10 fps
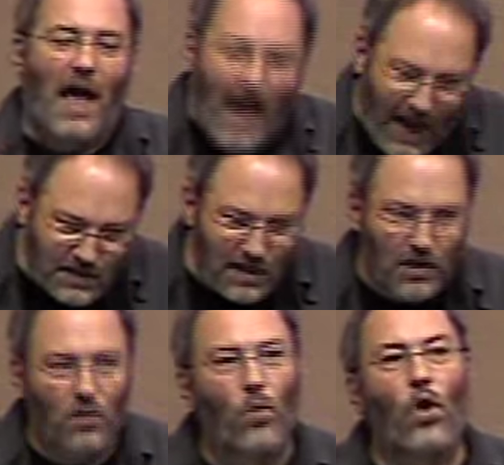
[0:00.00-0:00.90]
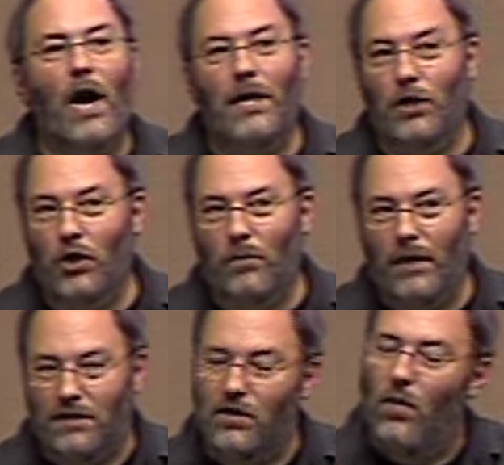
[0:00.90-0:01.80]
Accent on 1 a little
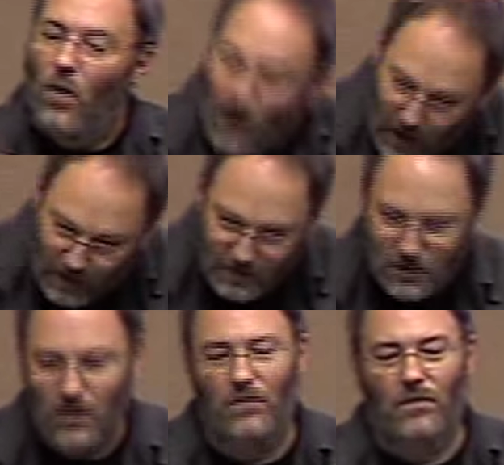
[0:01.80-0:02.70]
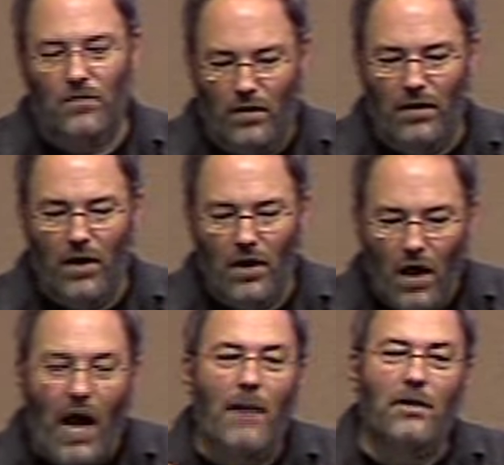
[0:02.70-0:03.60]
bit. So 1, 2, 3.
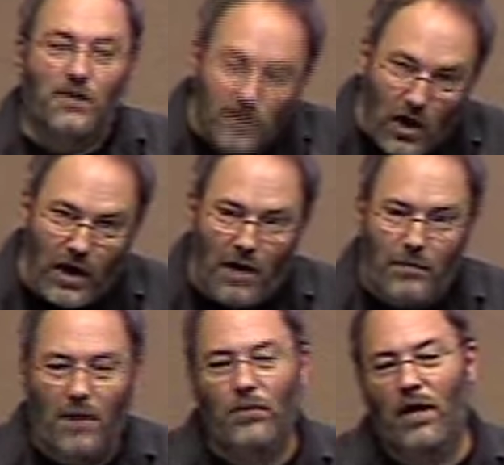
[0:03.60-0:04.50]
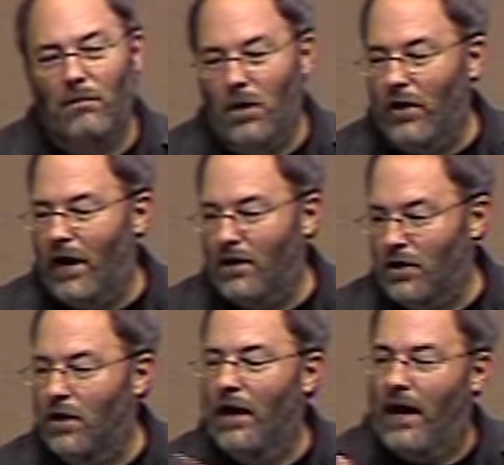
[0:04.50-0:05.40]
I'm going to start out by playing Mary Had a
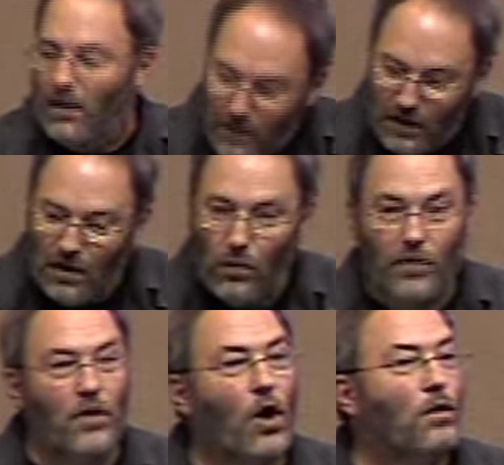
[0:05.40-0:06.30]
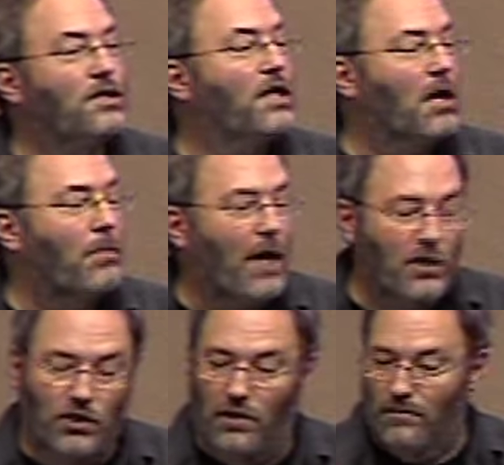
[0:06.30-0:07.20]
Little Lamb with no
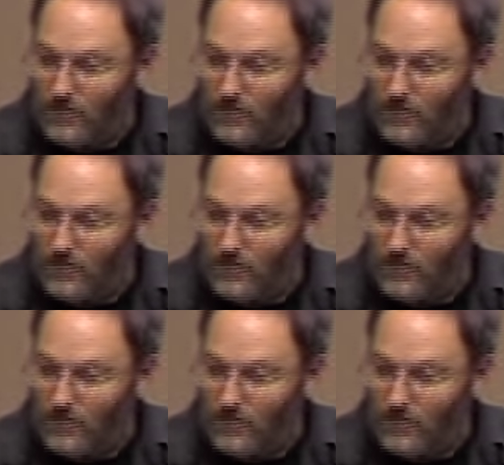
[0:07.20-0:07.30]
syncopation.